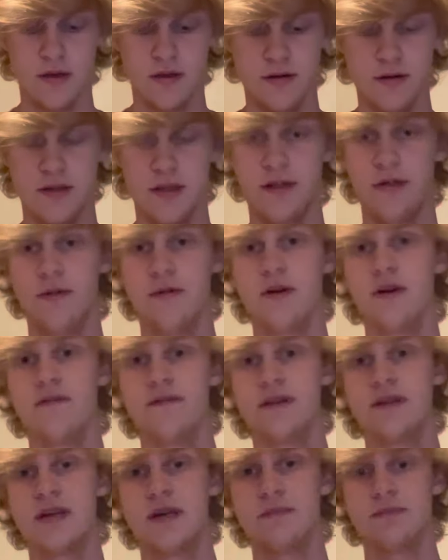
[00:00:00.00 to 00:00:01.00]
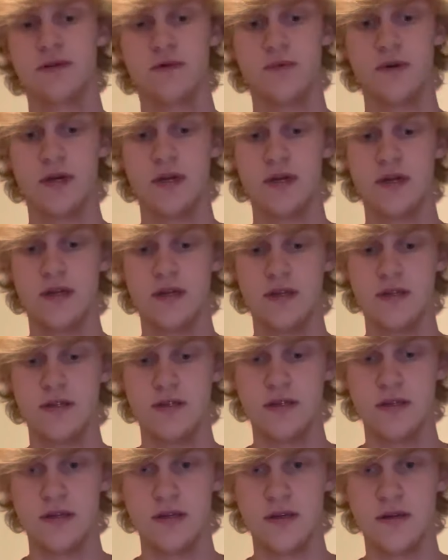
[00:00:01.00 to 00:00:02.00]
there's 3 different types of ways,
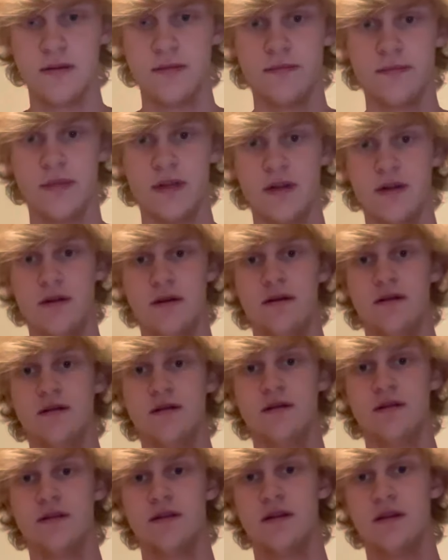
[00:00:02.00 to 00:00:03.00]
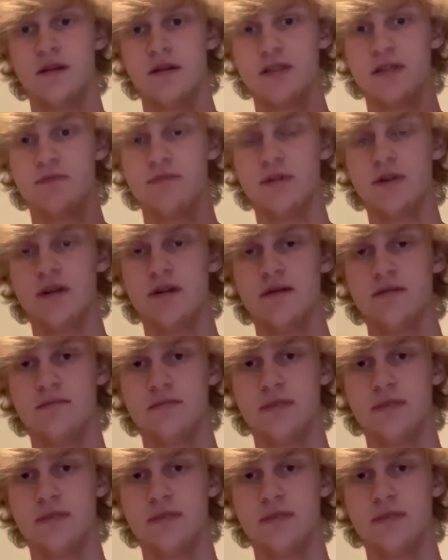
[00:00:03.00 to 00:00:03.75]
you know. There's the split,